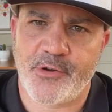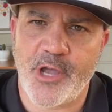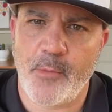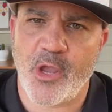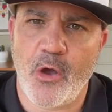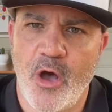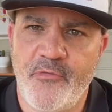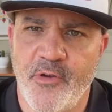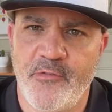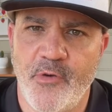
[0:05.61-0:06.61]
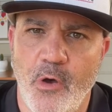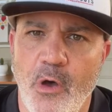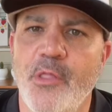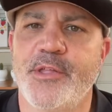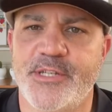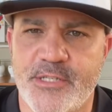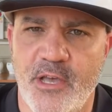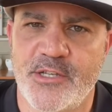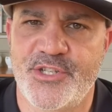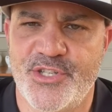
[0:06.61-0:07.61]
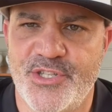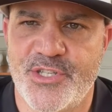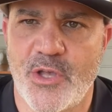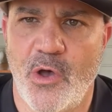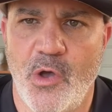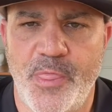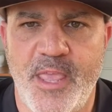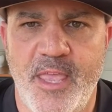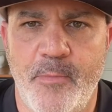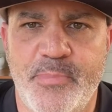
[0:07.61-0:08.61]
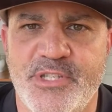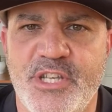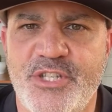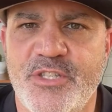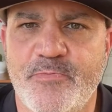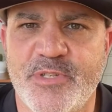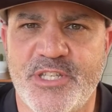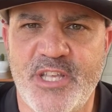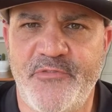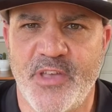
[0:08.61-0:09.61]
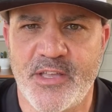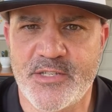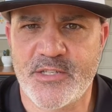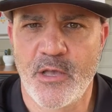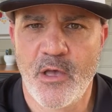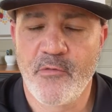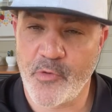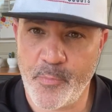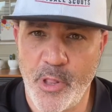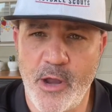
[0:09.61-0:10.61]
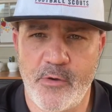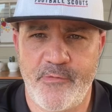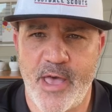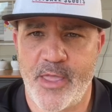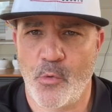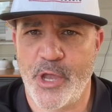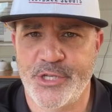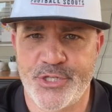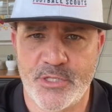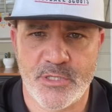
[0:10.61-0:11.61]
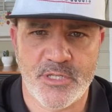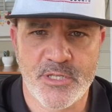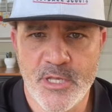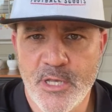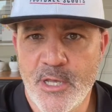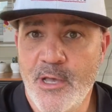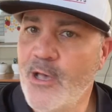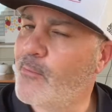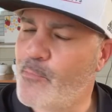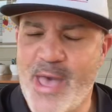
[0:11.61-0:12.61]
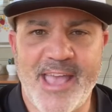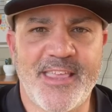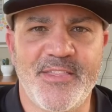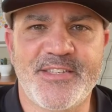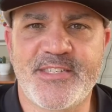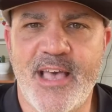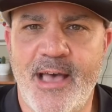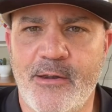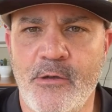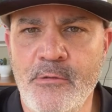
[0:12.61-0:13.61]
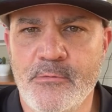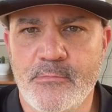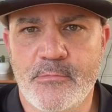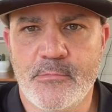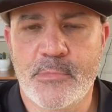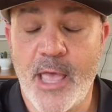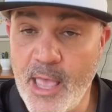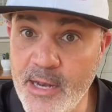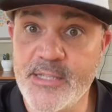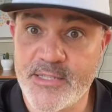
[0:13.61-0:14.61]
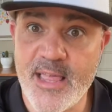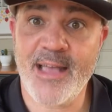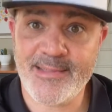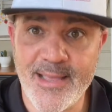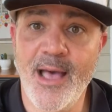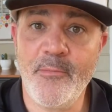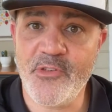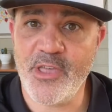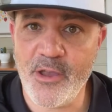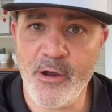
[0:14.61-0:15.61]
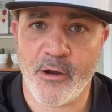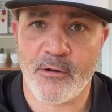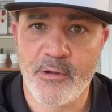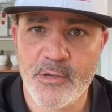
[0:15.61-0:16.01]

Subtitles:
coming off of all the discussions on the position specifics for player evaluations. I'm back in the saddle, and it's that time of year.